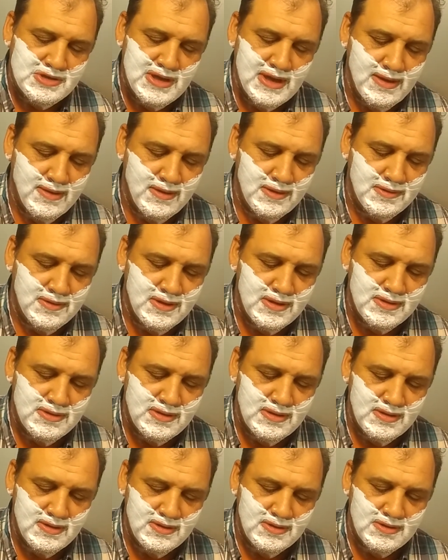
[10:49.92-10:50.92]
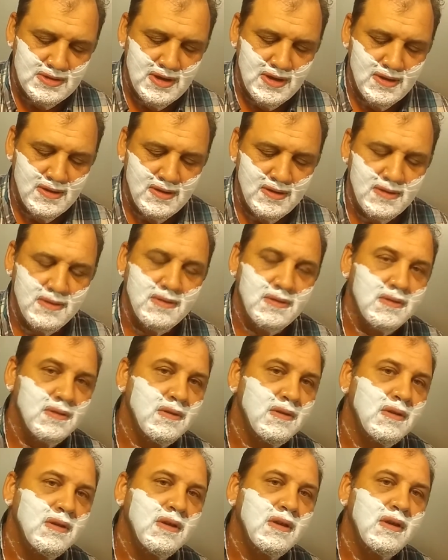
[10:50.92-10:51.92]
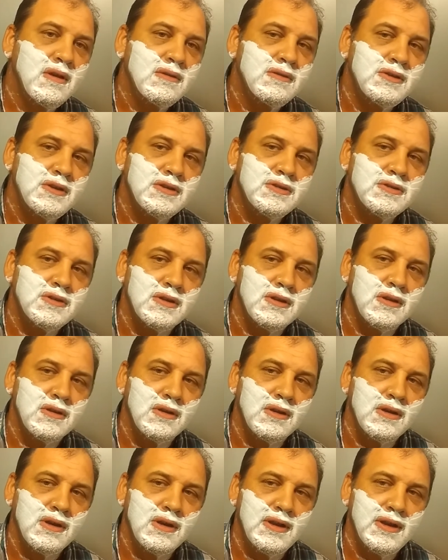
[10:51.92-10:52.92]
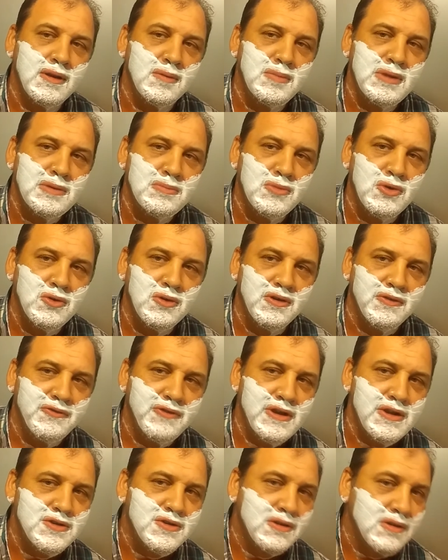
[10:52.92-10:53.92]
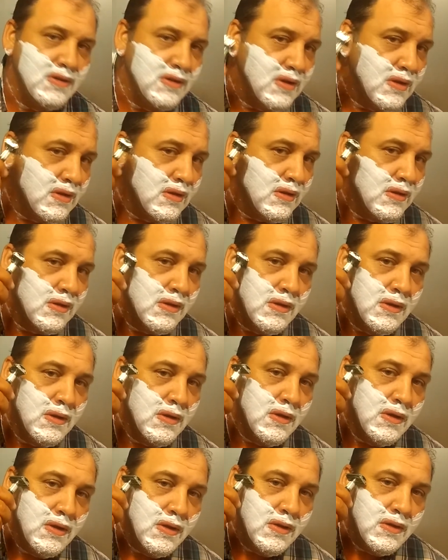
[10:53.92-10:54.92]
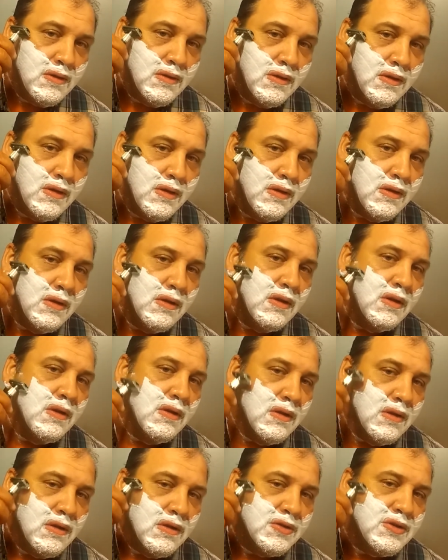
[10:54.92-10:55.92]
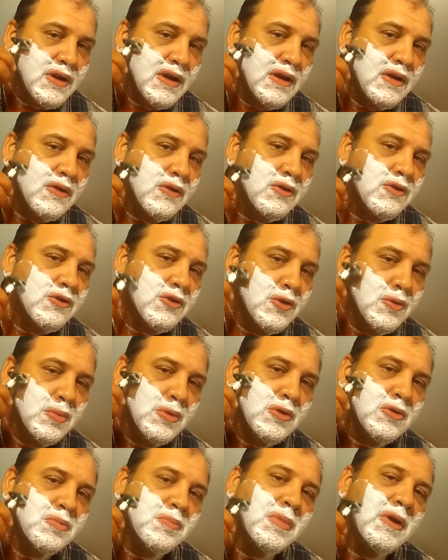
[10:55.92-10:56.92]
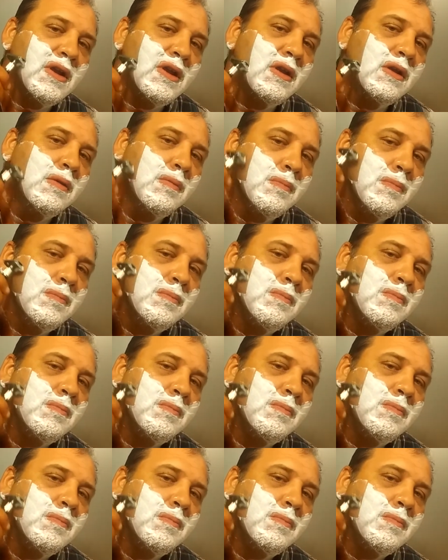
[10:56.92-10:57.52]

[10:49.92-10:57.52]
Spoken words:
to say that this is just a little bit more efficient than a standard super speed.